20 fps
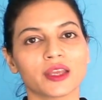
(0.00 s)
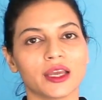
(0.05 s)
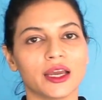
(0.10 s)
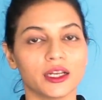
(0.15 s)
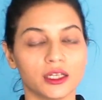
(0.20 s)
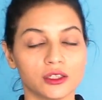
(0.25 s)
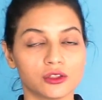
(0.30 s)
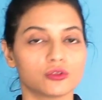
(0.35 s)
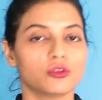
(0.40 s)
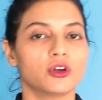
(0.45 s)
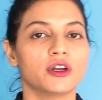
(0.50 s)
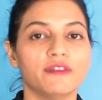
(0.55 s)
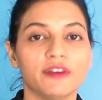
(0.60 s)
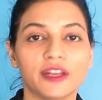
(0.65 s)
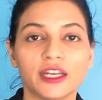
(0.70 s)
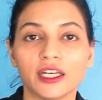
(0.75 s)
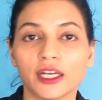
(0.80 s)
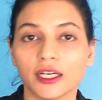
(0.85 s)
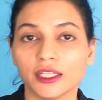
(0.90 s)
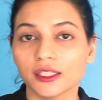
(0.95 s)
and it's got a
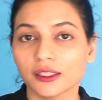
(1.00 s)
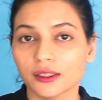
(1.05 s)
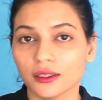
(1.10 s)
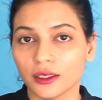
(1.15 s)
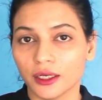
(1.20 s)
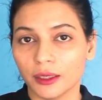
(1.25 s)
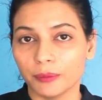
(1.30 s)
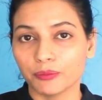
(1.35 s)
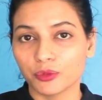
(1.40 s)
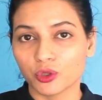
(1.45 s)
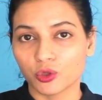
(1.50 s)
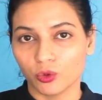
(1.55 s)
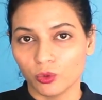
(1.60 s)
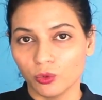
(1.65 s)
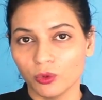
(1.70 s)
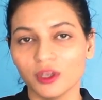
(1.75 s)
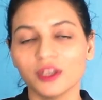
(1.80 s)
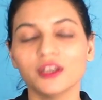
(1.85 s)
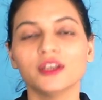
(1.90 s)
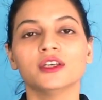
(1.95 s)
very nice grip too.